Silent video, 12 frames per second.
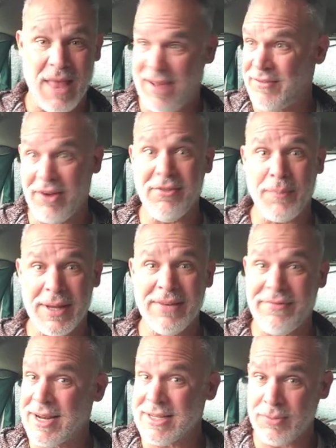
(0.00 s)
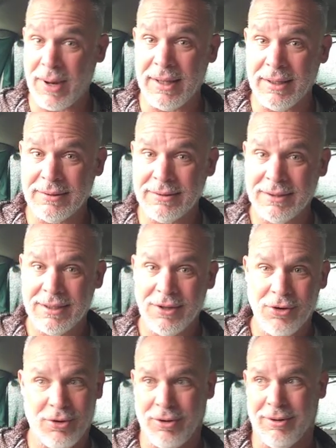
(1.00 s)
Have you ever been to Venezuela
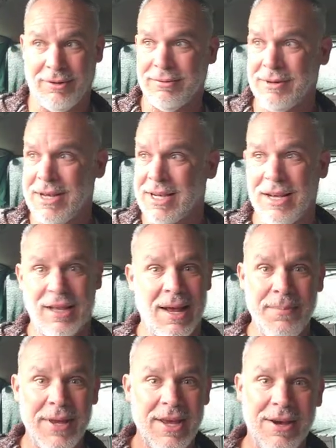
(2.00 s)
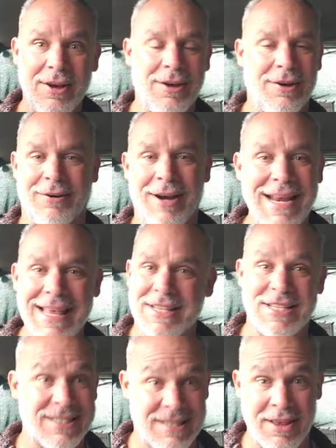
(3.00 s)
or Colombia or any,
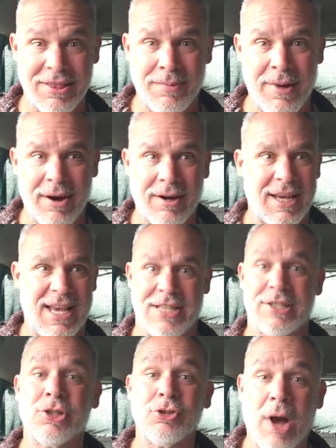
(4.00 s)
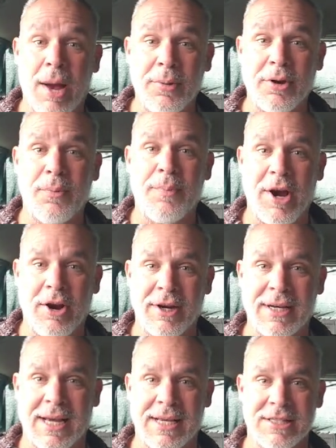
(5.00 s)
just South America? It's a tropical
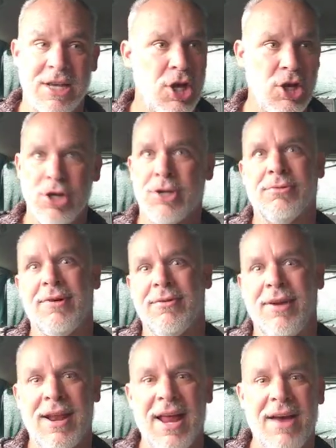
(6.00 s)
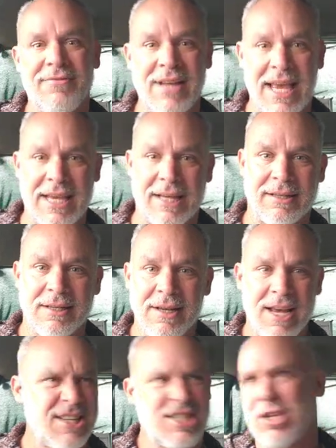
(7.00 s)
paradise. You can run around half naked
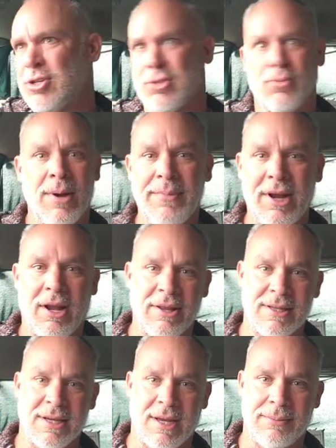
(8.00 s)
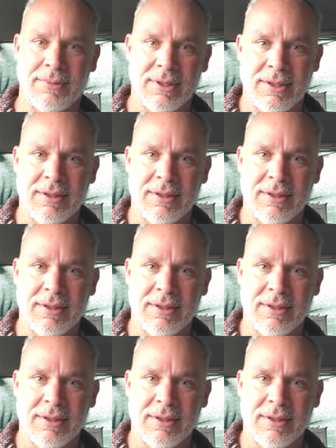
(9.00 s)
and just go swimming all the time.